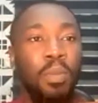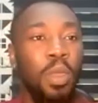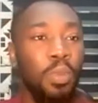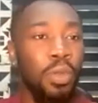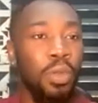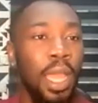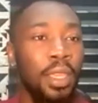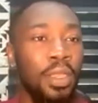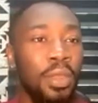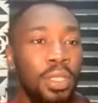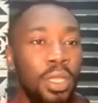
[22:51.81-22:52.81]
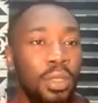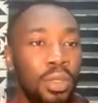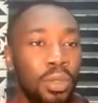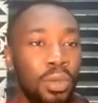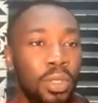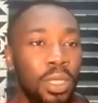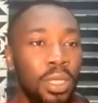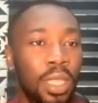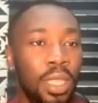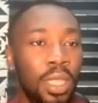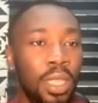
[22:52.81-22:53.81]
people like using tools in
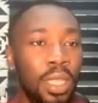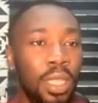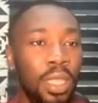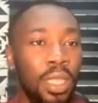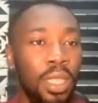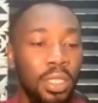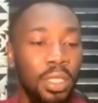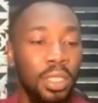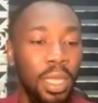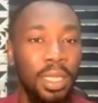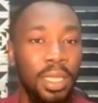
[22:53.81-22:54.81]
terms of like automating,